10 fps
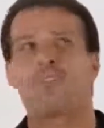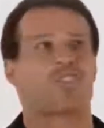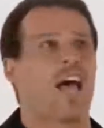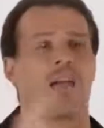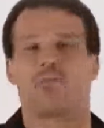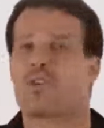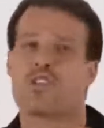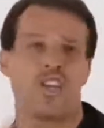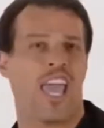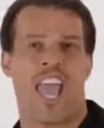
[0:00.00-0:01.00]
The outside
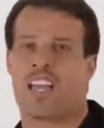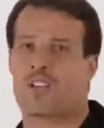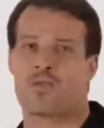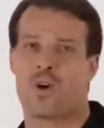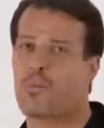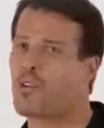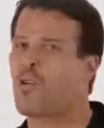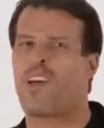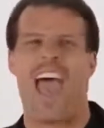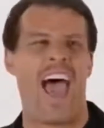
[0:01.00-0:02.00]
world you can't control,
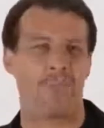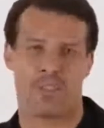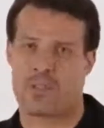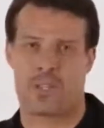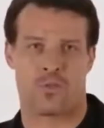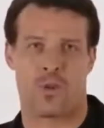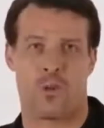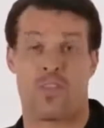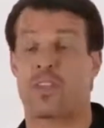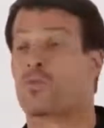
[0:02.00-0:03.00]
but you have absolute
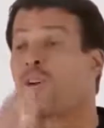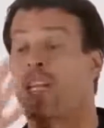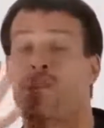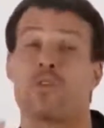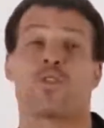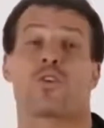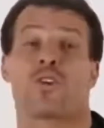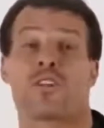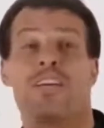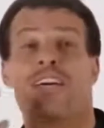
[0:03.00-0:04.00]
control over this one if you
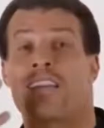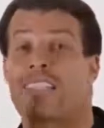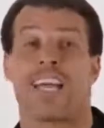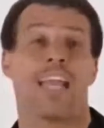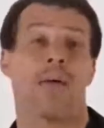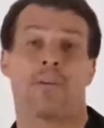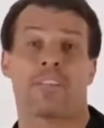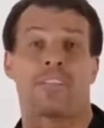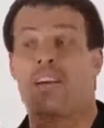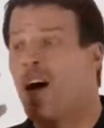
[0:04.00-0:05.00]
learn the
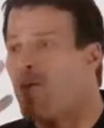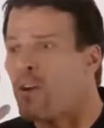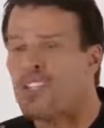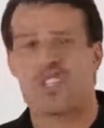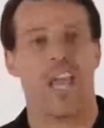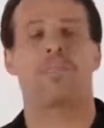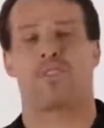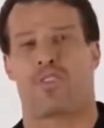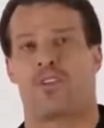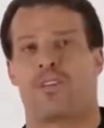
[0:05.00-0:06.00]
dynamics of what
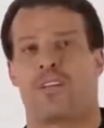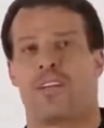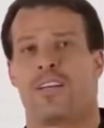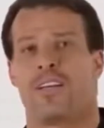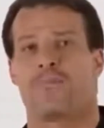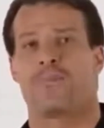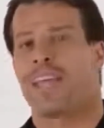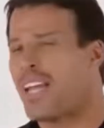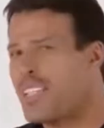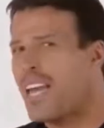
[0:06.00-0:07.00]
shapes you.
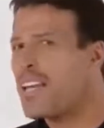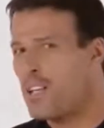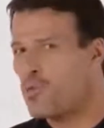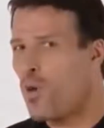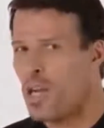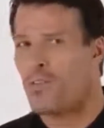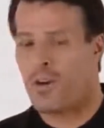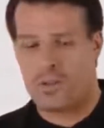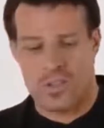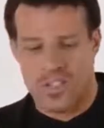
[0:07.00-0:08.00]
And identity is one
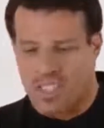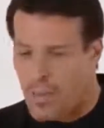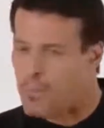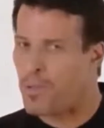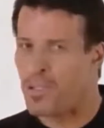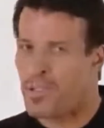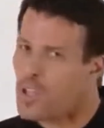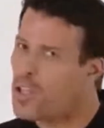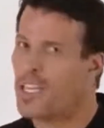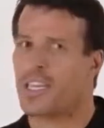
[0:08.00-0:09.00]
of those
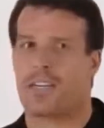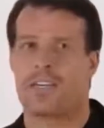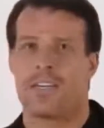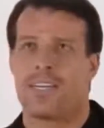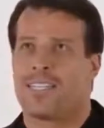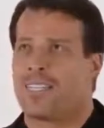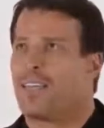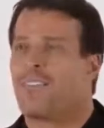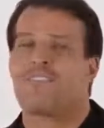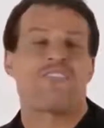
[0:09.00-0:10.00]
simple, clear,
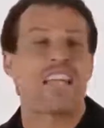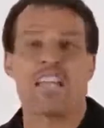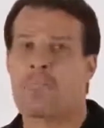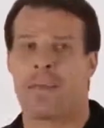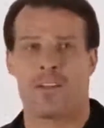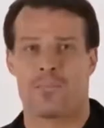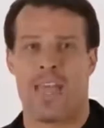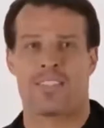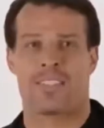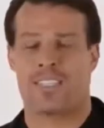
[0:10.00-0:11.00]

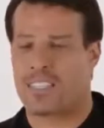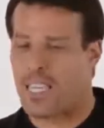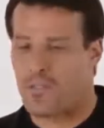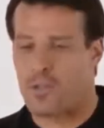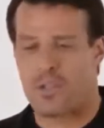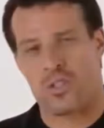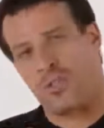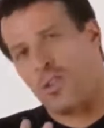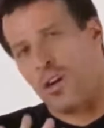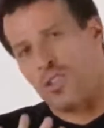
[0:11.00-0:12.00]
fundamental basics that if you
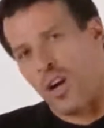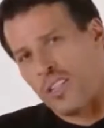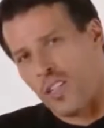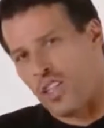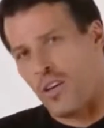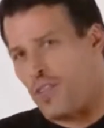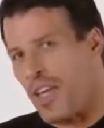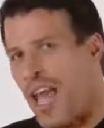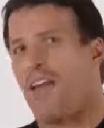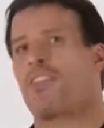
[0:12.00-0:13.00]
start to
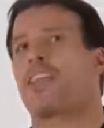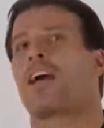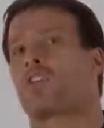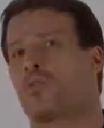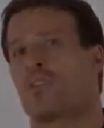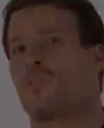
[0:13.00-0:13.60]
shift it, everything